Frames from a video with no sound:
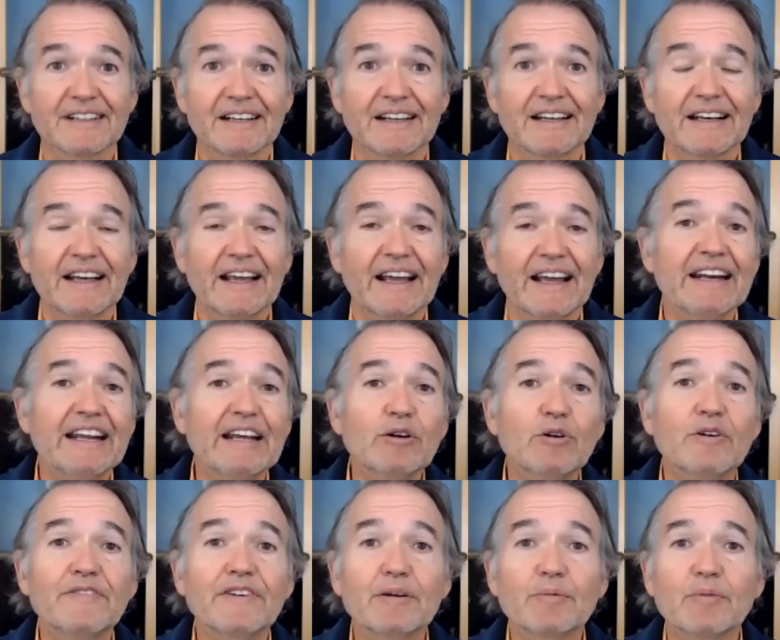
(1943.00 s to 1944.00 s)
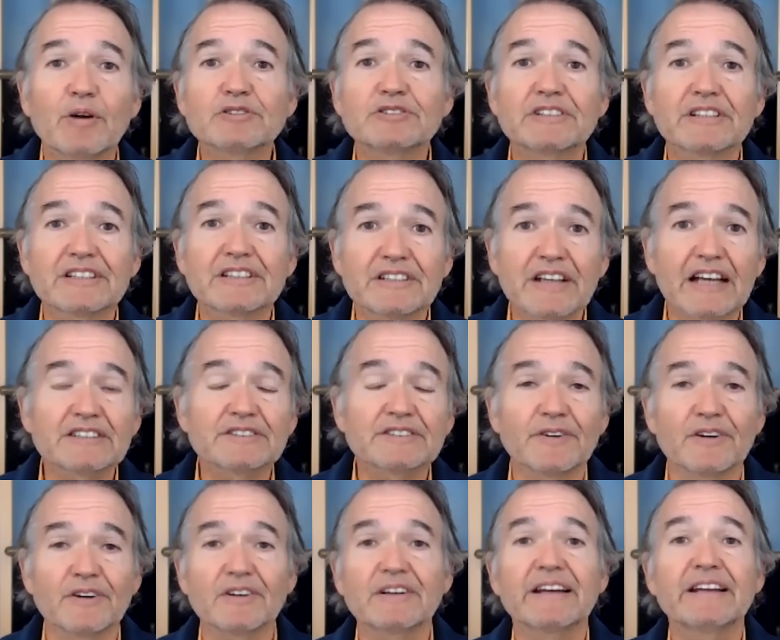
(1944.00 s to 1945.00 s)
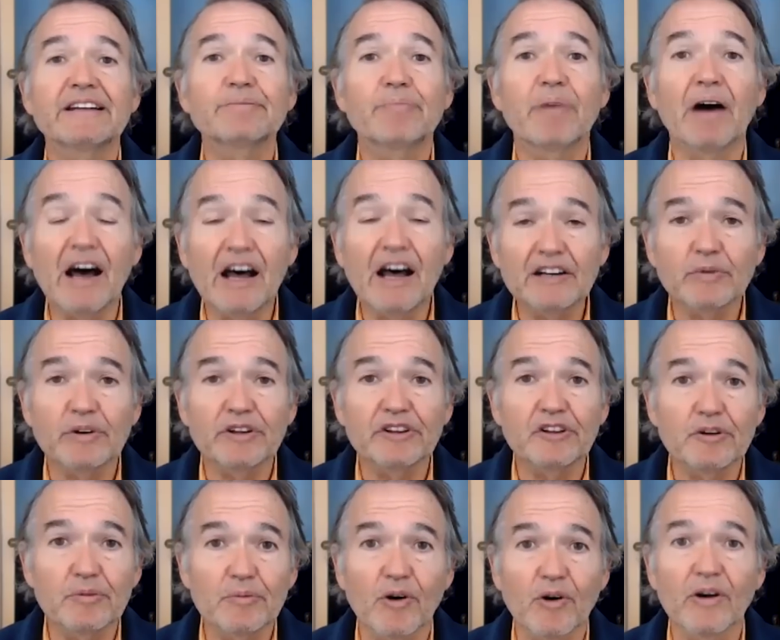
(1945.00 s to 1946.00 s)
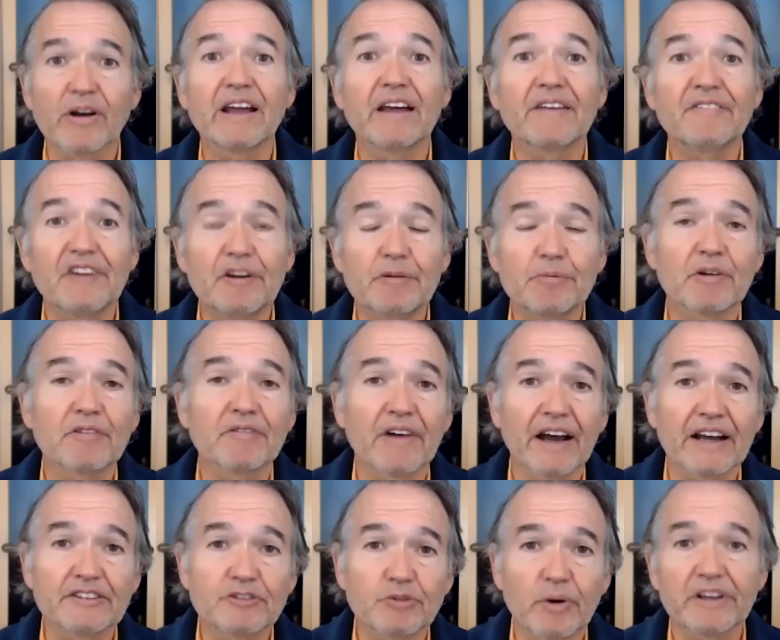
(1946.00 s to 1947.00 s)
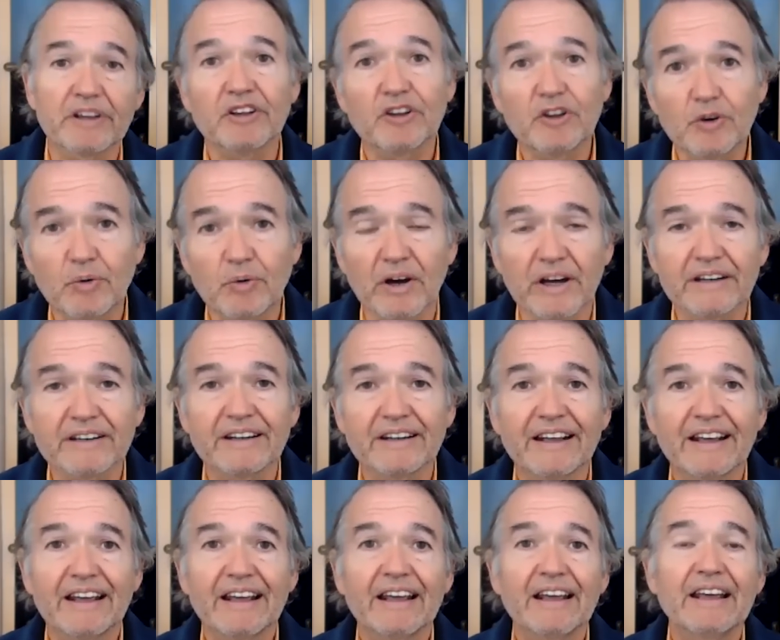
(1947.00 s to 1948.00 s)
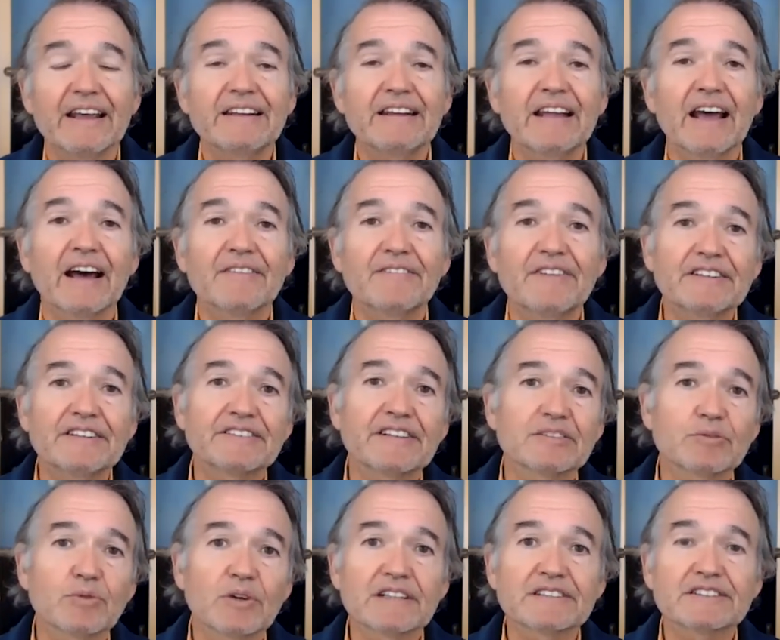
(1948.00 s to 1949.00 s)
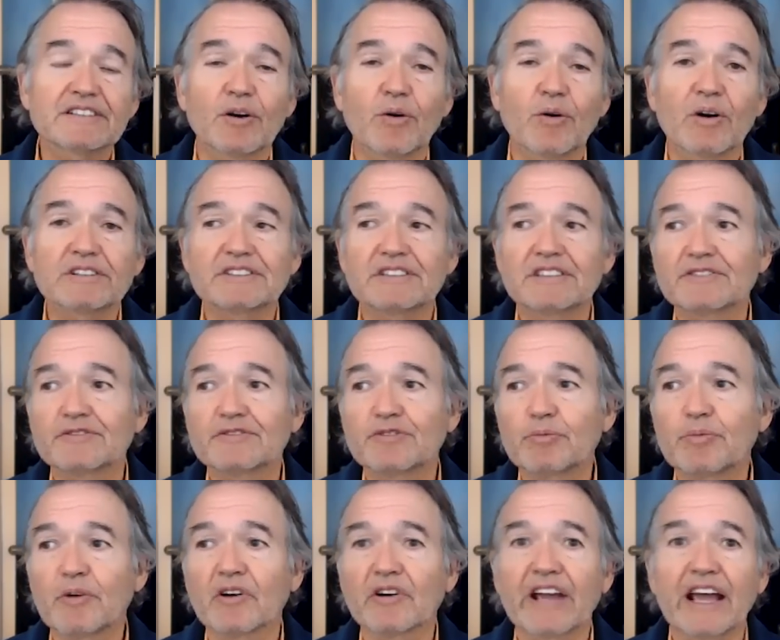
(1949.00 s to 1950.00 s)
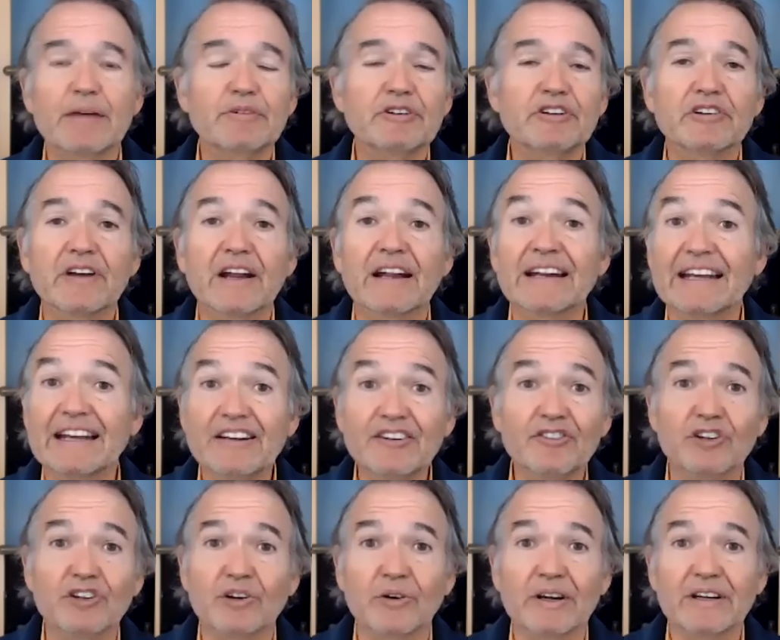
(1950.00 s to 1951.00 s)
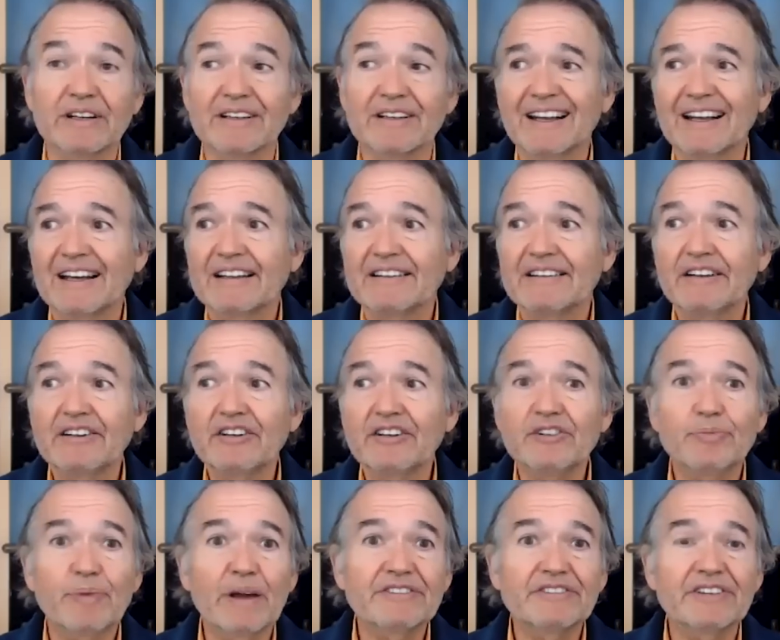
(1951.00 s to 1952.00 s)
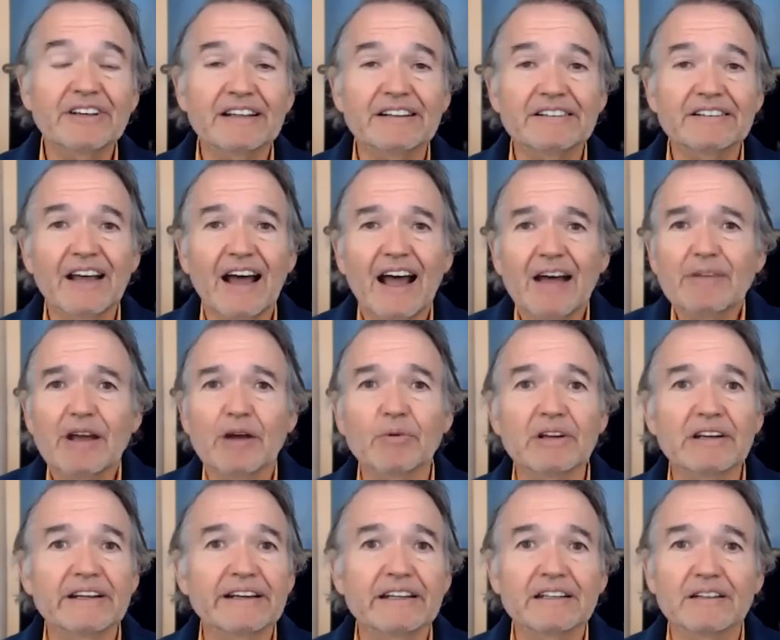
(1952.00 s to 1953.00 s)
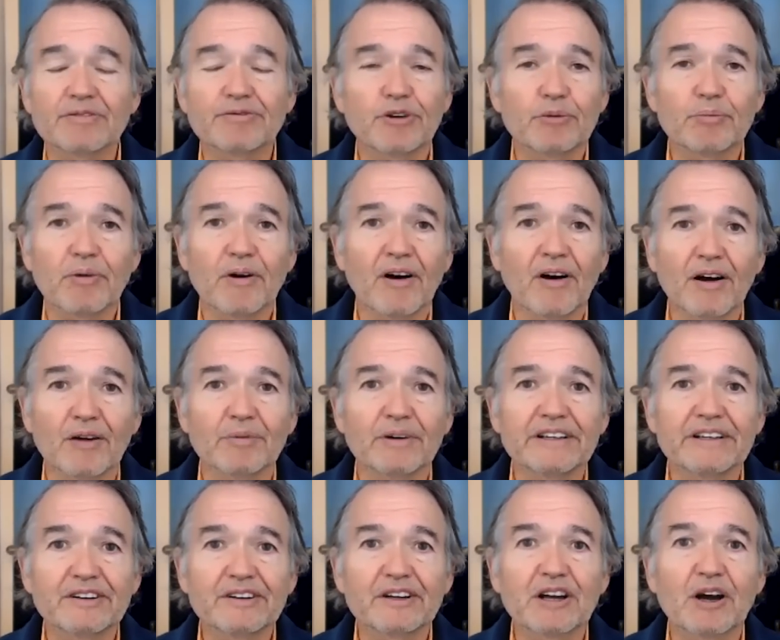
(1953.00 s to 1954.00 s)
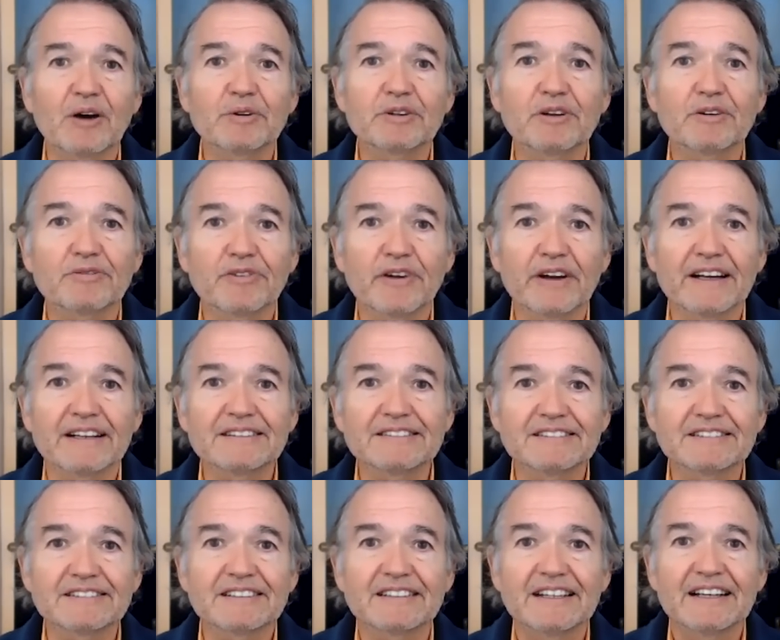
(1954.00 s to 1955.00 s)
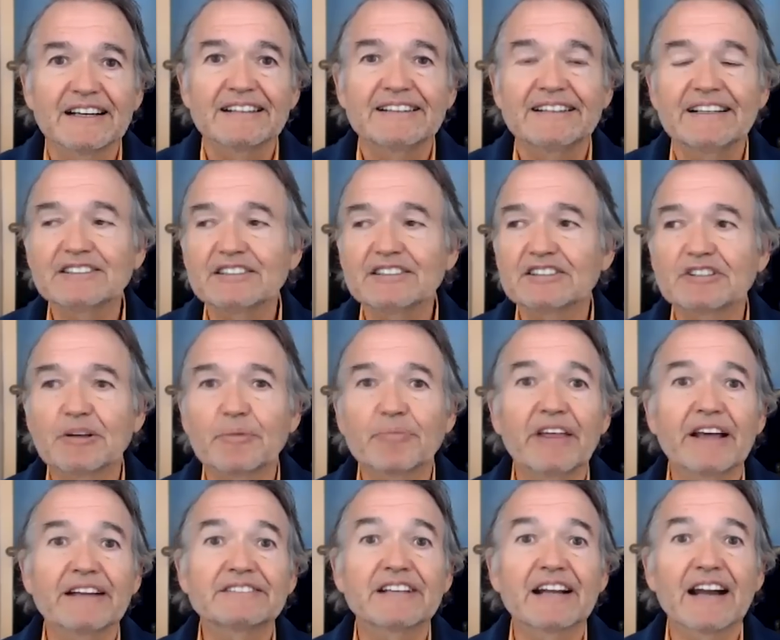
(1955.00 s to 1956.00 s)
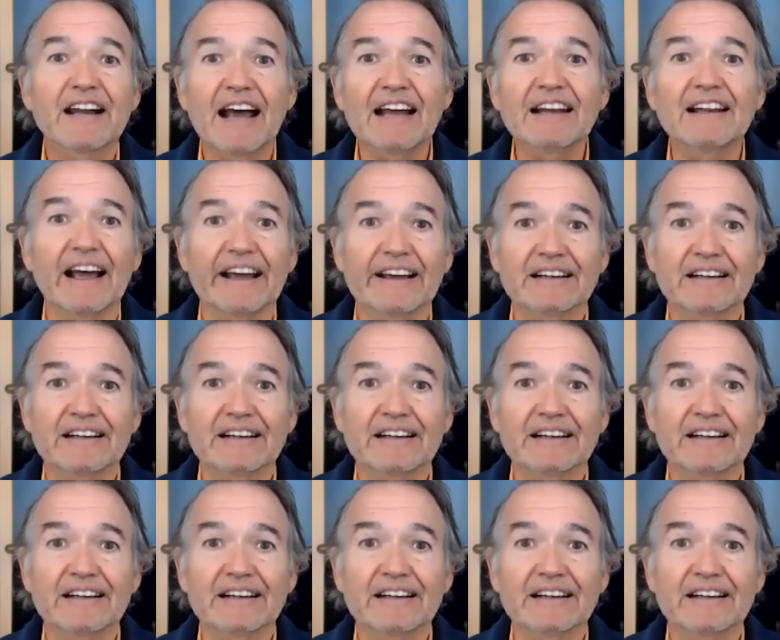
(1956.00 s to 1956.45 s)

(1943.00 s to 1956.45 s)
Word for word: And he will feel most successful and bond with you more if he provides what you want. Now, if he says, Well, let's go watch this football game and you're not into it, then you'd basically say, I'm not really into football, but you can go with your friends. These are some things that I like.